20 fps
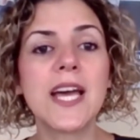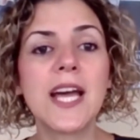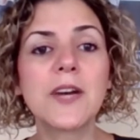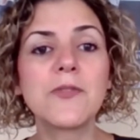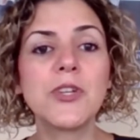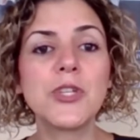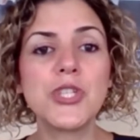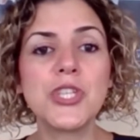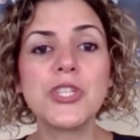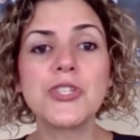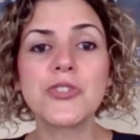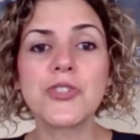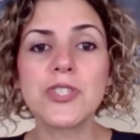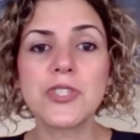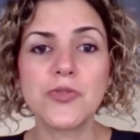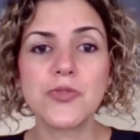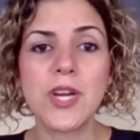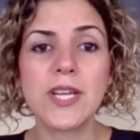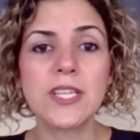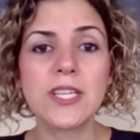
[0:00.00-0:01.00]
average
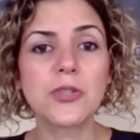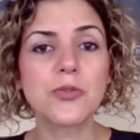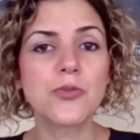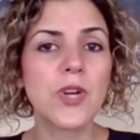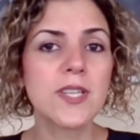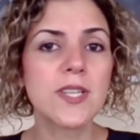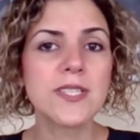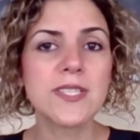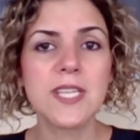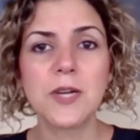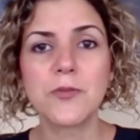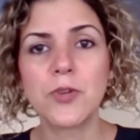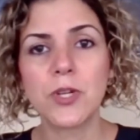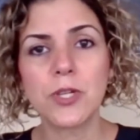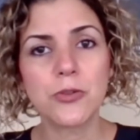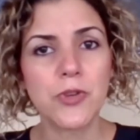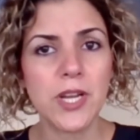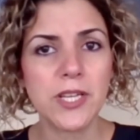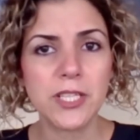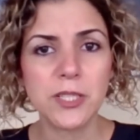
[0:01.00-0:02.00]
interest rate across several
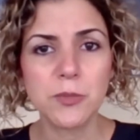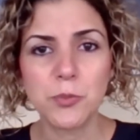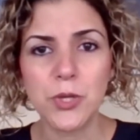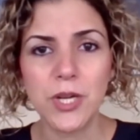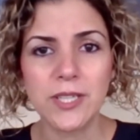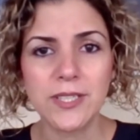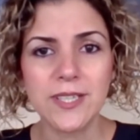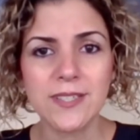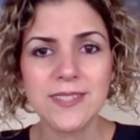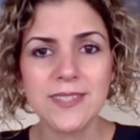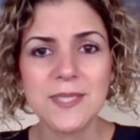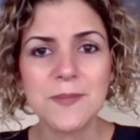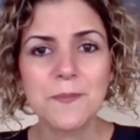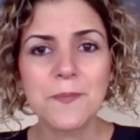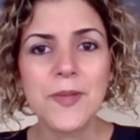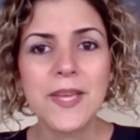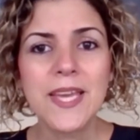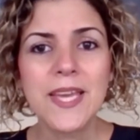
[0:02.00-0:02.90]
credit products.